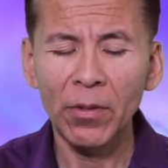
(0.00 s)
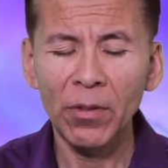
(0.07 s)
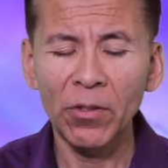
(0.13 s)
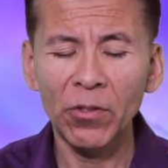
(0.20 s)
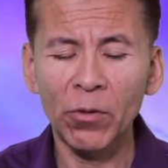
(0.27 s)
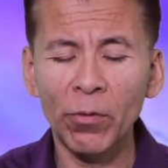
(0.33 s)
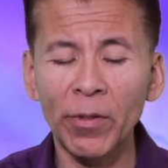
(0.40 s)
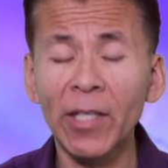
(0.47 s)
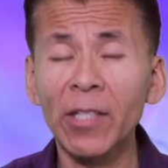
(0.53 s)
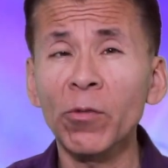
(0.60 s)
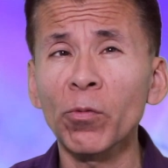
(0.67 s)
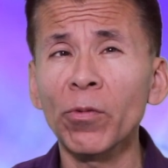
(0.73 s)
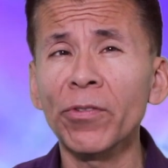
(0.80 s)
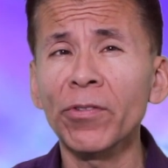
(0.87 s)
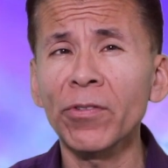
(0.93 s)
His
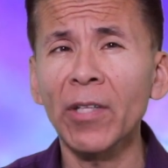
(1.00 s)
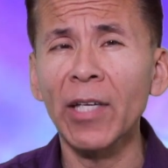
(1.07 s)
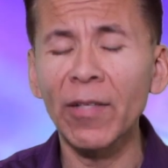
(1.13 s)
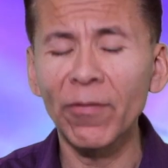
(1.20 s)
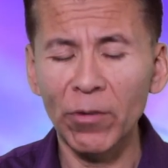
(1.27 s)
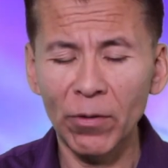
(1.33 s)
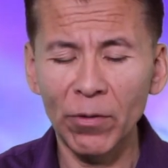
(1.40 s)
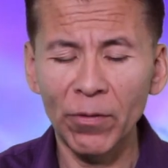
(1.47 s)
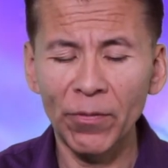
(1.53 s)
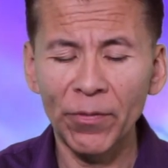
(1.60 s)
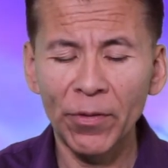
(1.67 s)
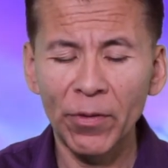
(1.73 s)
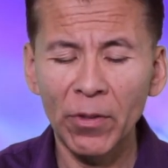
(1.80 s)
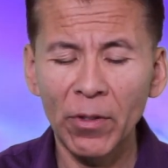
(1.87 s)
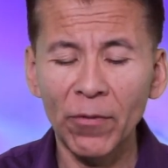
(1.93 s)
grace will save you
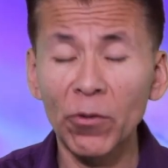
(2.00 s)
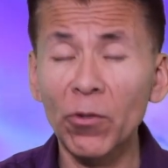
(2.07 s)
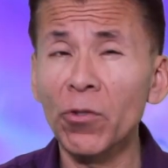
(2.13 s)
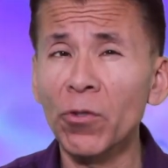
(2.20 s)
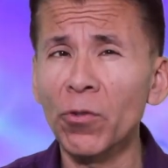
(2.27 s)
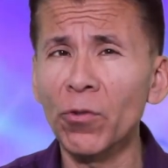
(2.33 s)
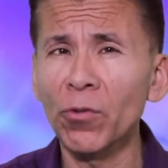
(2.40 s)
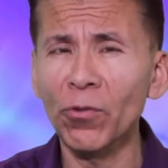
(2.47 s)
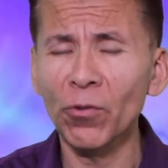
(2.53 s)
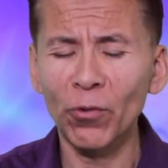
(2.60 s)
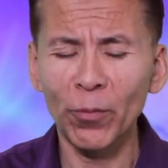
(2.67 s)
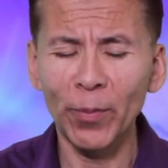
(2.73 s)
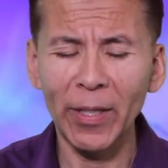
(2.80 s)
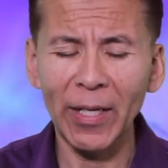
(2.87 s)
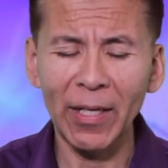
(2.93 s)
if you choose
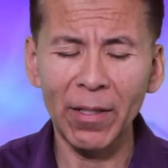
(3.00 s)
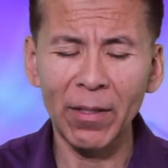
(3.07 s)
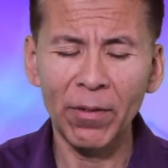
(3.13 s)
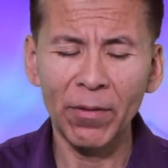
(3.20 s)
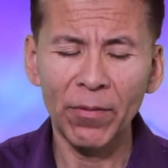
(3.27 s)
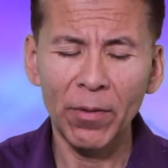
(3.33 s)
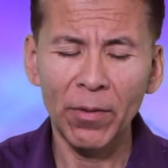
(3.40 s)
to obey.